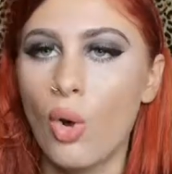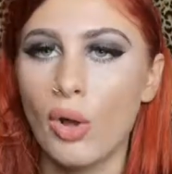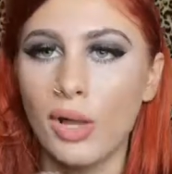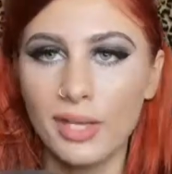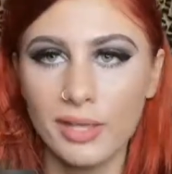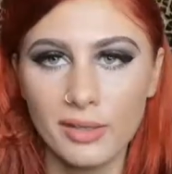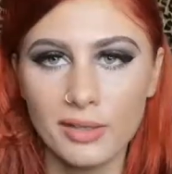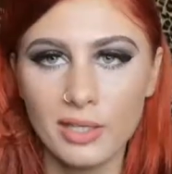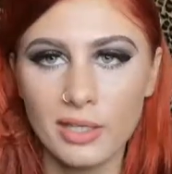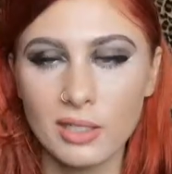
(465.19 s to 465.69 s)
or
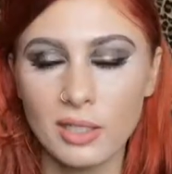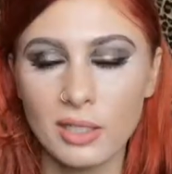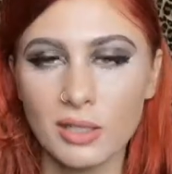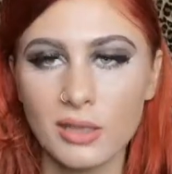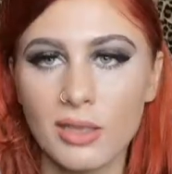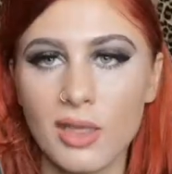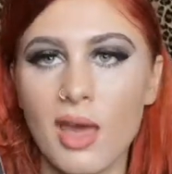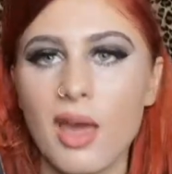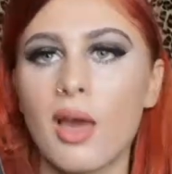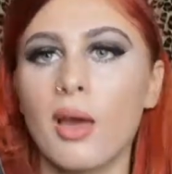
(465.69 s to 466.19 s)
anything
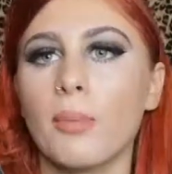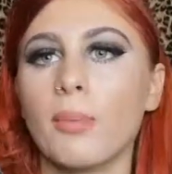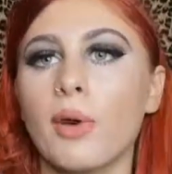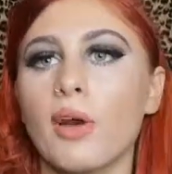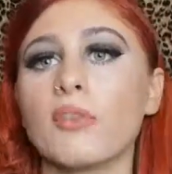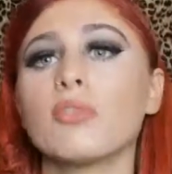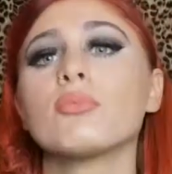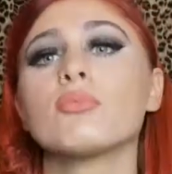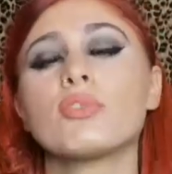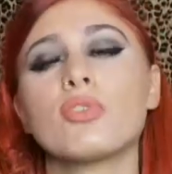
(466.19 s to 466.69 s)
like that,
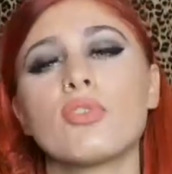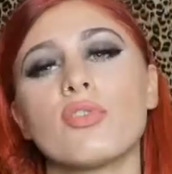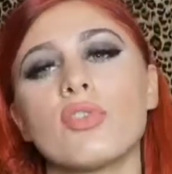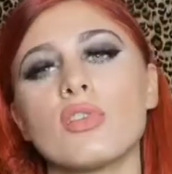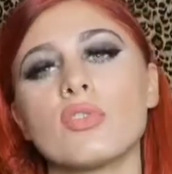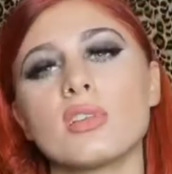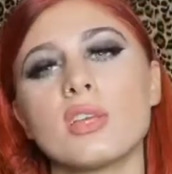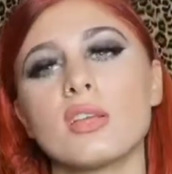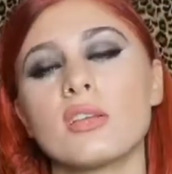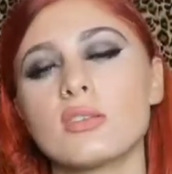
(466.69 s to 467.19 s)
apart from
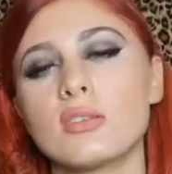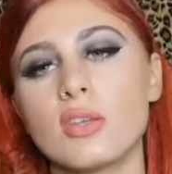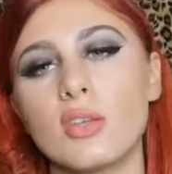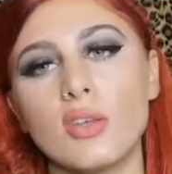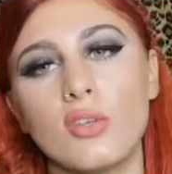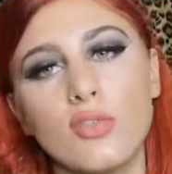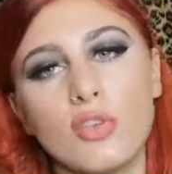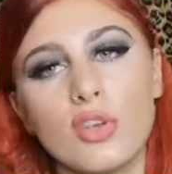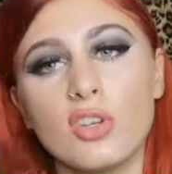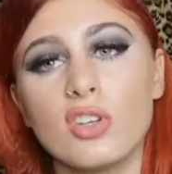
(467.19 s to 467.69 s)
diffusing. So
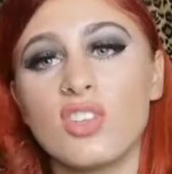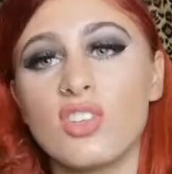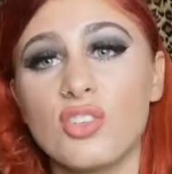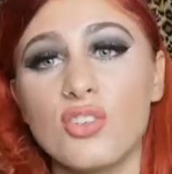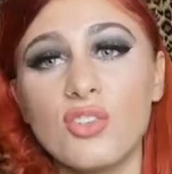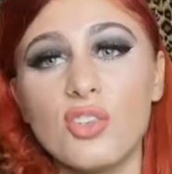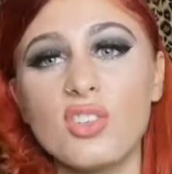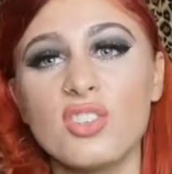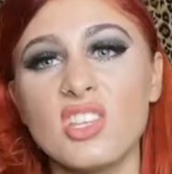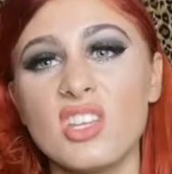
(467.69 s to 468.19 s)
if you're going to
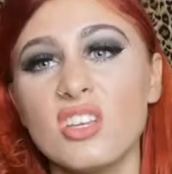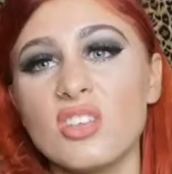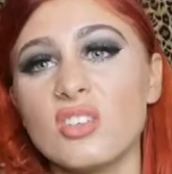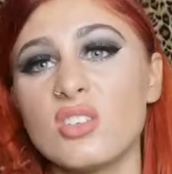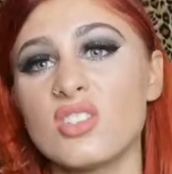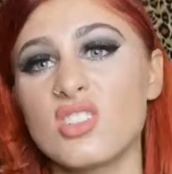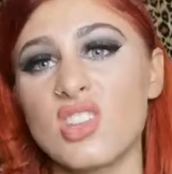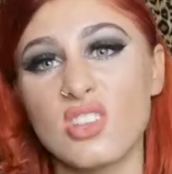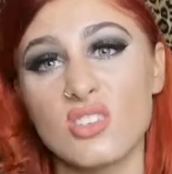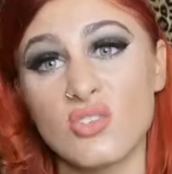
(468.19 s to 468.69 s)
diffuse it,
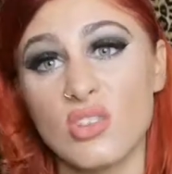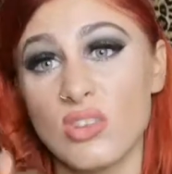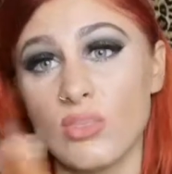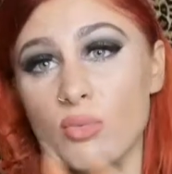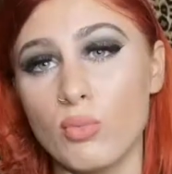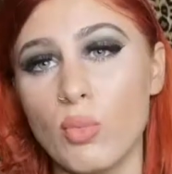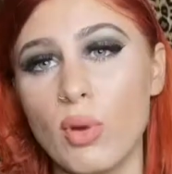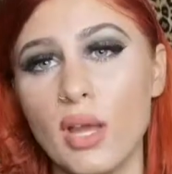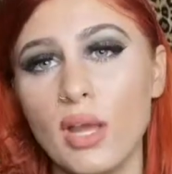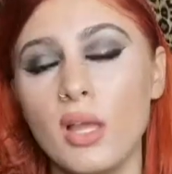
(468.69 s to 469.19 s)
use that straight
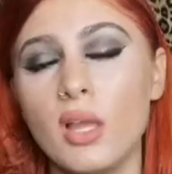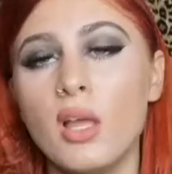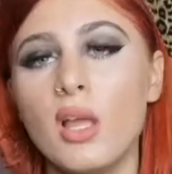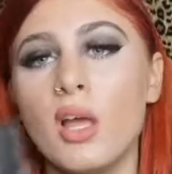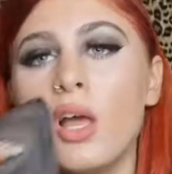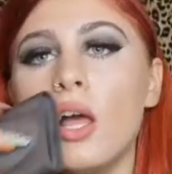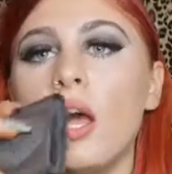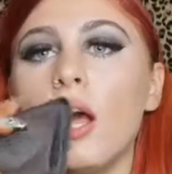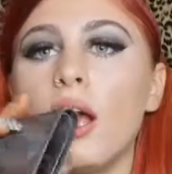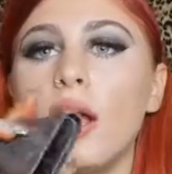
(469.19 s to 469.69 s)
from wet.
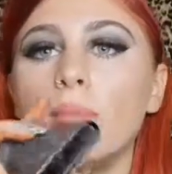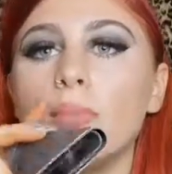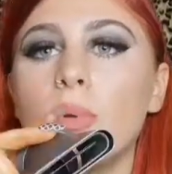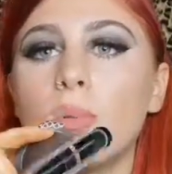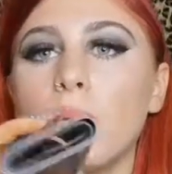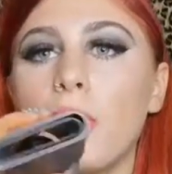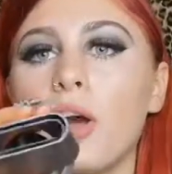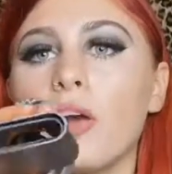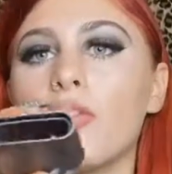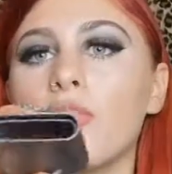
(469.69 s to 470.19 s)

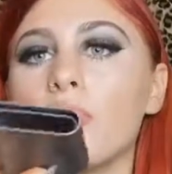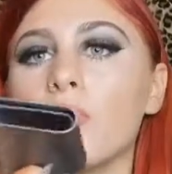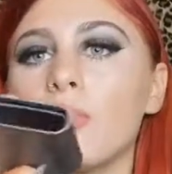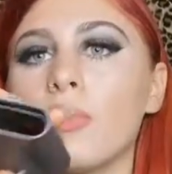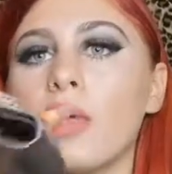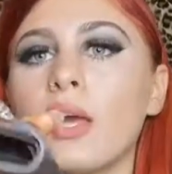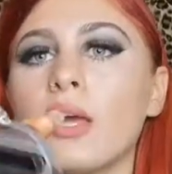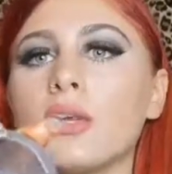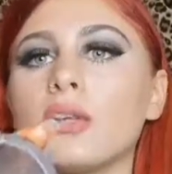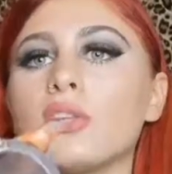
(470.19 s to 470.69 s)
Apart
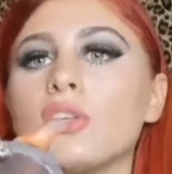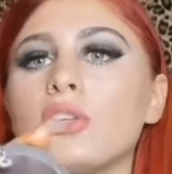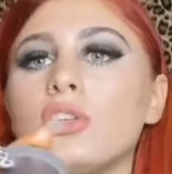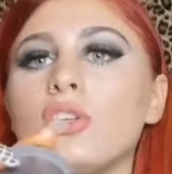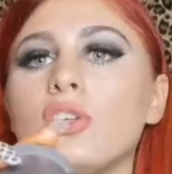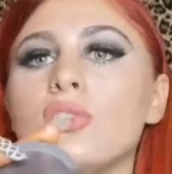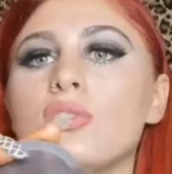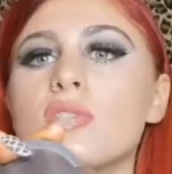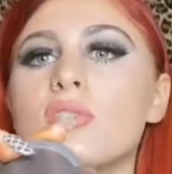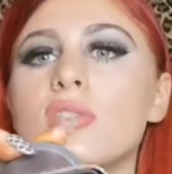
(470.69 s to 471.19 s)
from that,
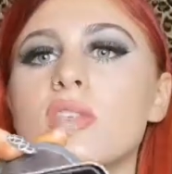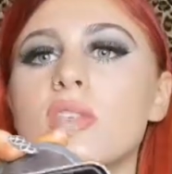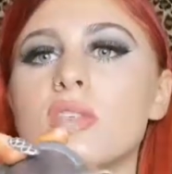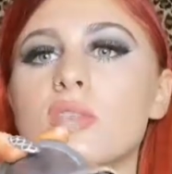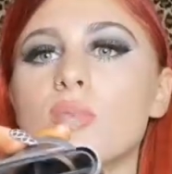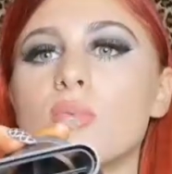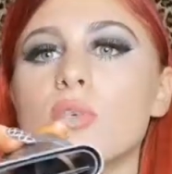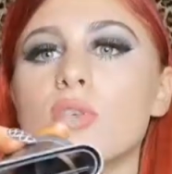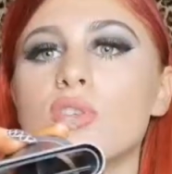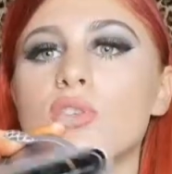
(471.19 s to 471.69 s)
use
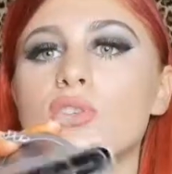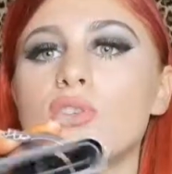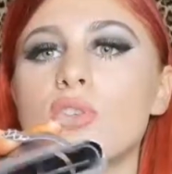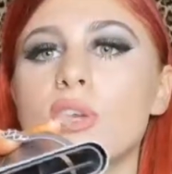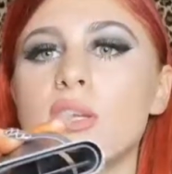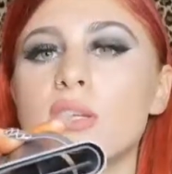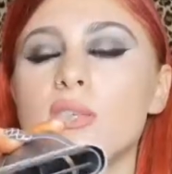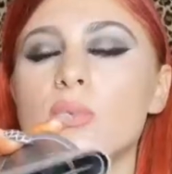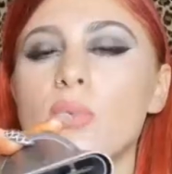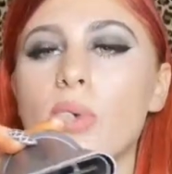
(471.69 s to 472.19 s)
this one
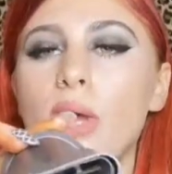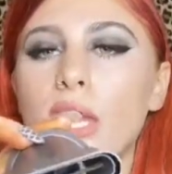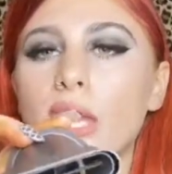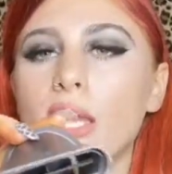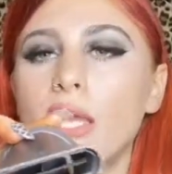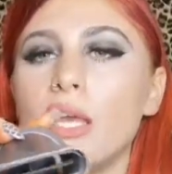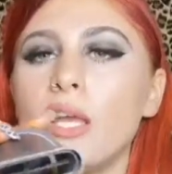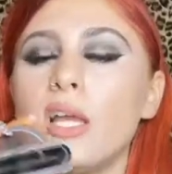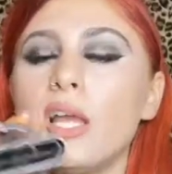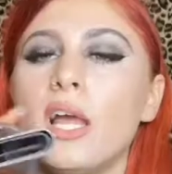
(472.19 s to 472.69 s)
straight
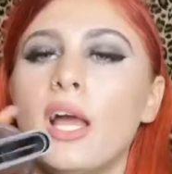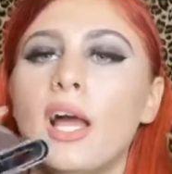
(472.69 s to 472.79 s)
away.